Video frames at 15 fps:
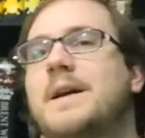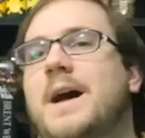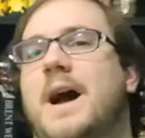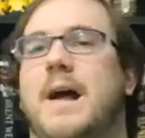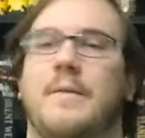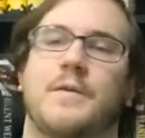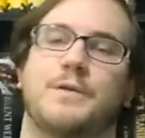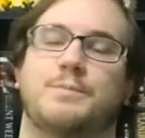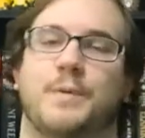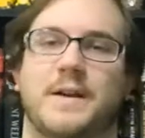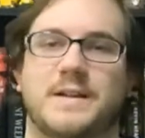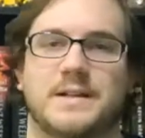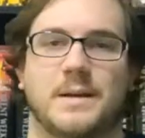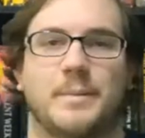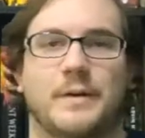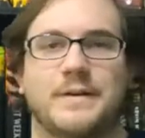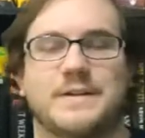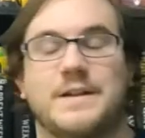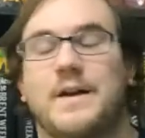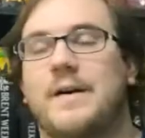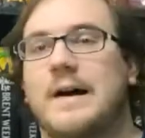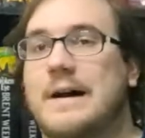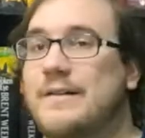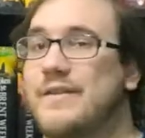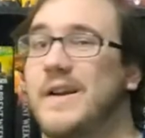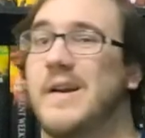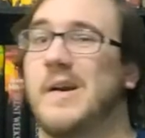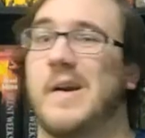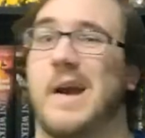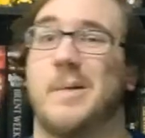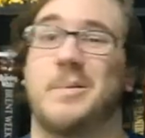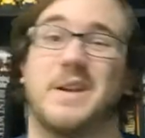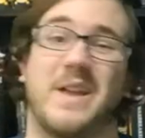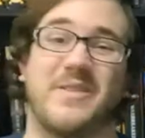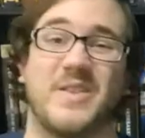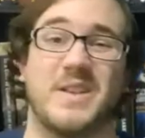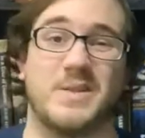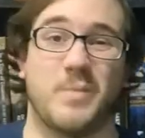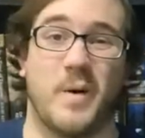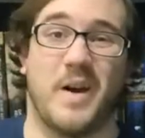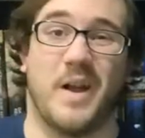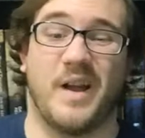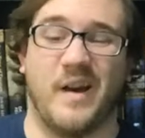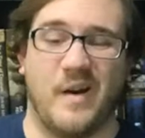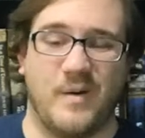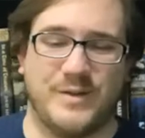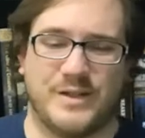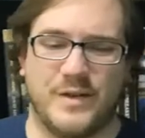It looks pretty simple, so I figured I would give this one a go.